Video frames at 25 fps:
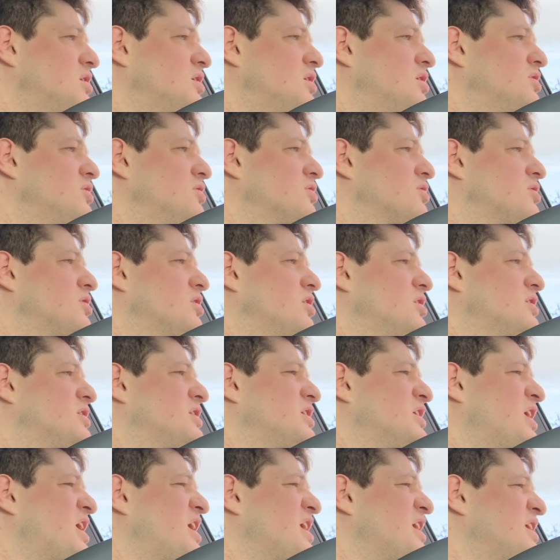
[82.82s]
You're good.
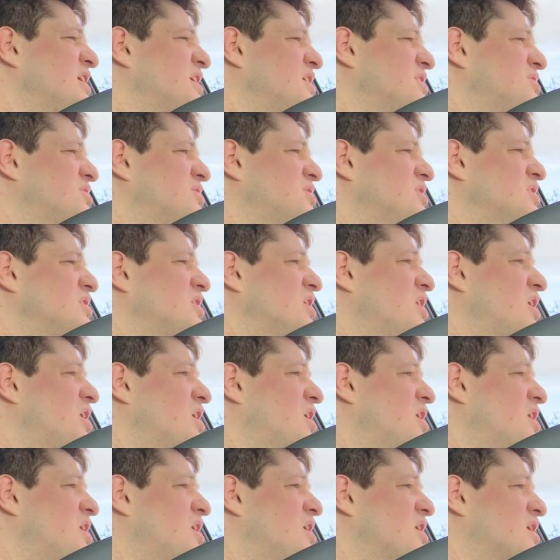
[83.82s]
Can I get the
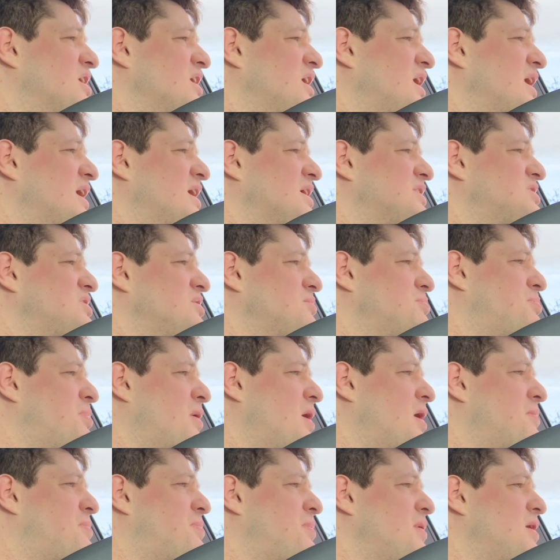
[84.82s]
uh, can I get the
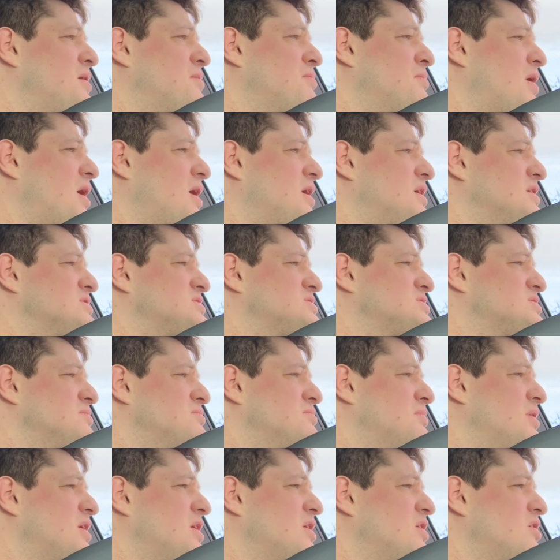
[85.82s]
Pepe minus the
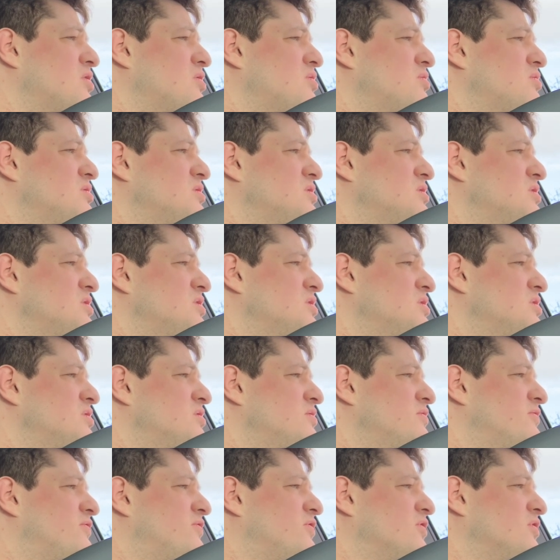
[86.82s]
mayo
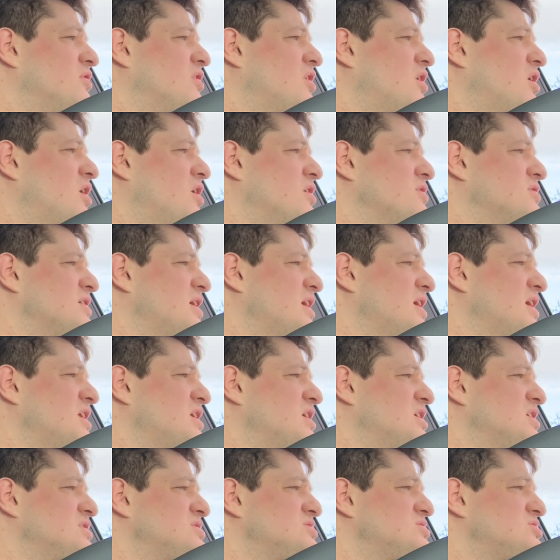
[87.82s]
for uh, the
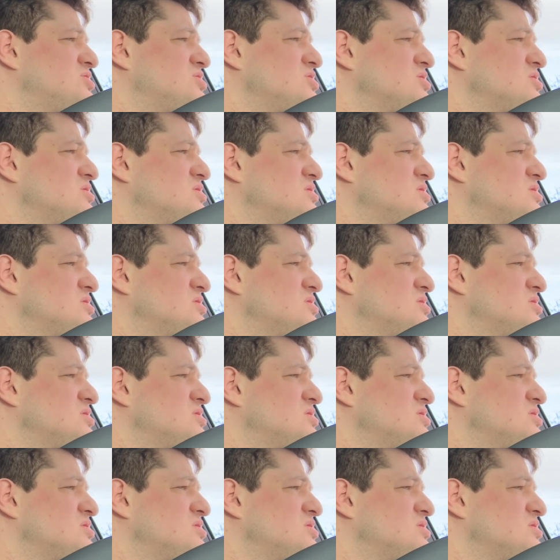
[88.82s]
eight inch?